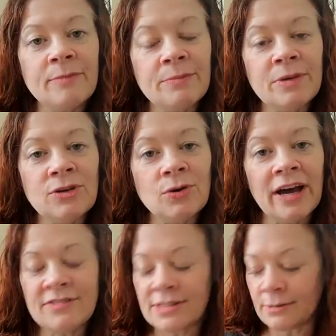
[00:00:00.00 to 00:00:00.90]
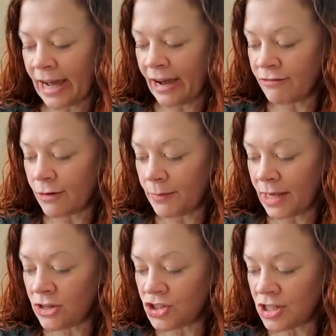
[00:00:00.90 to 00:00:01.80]
Maybe you have some
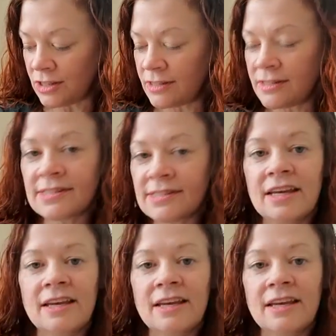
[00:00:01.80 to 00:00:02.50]
affirmations.